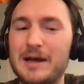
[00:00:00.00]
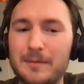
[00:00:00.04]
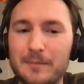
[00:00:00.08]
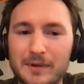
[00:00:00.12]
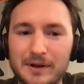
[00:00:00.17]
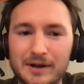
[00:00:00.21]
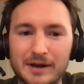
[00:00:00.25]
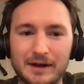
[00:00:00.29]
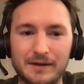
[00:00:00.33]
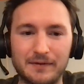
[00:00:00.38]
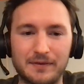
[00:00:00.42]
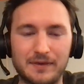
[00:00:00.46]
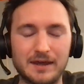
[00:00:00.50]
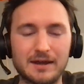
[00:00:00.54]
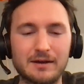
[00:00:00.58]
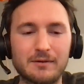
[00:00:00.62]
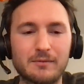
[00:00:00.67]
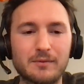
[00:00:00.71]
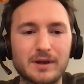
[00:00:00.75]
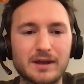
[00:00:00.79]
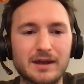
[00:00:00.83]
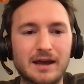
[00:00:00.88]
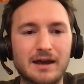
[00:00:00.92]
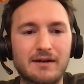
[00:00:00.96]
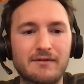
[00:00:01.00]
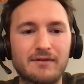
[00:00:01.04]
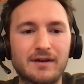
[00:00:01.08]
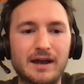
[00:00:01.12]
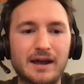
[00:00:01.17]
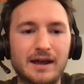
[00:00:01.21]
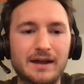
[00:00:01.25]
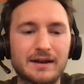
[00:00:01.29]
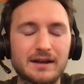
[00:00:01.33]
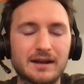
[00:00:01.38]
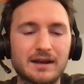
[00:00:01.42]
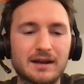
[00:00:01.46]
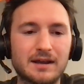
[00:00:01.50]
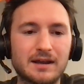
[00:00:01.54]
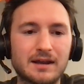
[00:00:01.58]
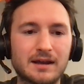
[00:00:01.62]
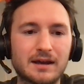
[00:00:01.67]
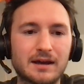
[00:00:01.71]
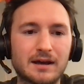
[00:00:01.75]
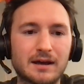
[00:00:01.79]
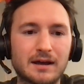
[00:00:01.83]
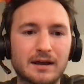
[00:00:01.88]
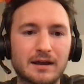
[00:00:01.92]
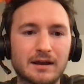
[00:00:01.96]
But I think we have had
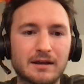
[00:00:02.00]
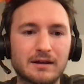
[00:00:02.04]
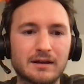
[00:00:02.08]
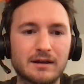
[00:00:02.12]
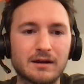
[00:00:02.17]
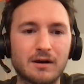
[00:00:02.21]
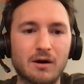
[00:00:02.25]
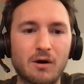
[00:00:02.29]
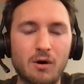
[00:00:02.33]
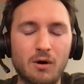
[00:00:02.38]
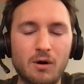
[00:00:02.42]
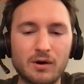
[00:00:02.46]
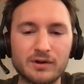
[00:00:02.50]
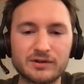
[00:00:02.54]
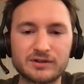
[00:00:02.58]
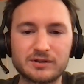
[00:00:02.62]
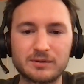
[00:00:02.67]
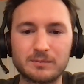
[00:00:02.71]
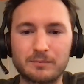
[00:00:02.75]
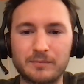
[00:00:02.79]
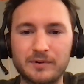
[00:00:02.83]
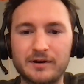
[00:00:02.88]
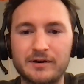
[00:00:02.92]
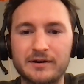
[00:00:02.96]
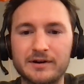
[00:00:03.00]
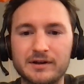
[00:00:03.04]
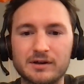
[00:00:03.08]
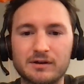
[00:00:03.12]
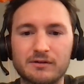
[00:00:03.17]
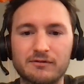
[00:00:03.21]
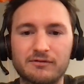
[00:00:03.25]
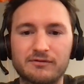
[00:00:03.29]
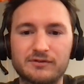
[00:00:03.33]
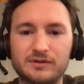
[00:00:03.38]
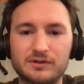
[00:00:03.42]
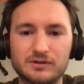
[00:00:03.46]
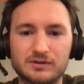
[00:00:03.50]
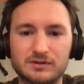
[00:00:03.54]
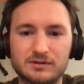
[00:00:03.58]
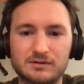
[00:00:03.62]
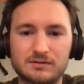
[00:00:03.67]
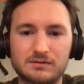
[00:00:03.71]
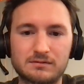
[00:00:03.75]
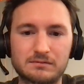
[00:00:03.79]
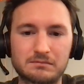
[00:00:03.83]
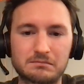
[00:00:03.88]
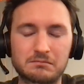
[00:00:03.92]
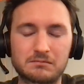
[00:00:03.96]
a awesome period of just
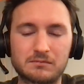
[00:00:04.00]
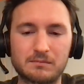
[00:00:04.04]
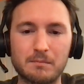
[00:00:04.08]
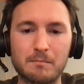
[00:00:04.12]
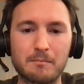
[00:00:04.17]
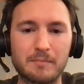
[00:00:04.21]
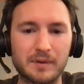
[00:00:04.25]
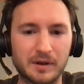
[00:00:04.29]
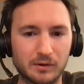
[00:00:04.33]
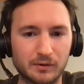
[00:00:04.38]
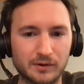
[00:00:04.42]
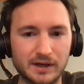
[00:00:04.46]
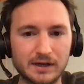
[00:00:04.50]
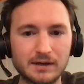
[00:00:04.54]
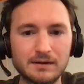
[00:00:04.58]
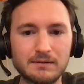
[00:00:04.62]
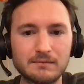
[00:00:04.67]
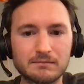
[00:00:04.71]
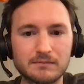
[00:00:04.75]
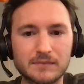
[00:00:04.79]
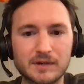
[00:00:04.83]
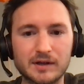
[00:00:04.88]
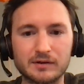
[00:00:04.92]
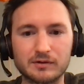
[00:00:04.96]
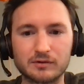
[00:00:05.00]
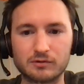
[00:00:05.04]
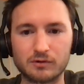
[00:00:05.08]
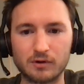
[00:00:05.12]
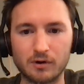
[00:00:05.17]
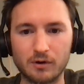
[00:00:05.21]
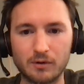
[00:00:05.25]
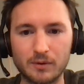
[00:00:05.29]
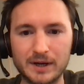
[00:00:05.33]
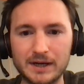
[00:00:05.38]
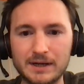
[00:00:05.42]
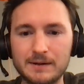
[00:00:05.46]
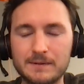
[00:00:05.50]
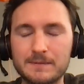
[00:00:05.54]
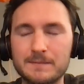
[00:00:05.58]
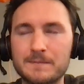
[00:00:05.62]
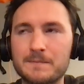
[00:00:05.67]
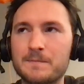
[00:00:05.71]
building and growing,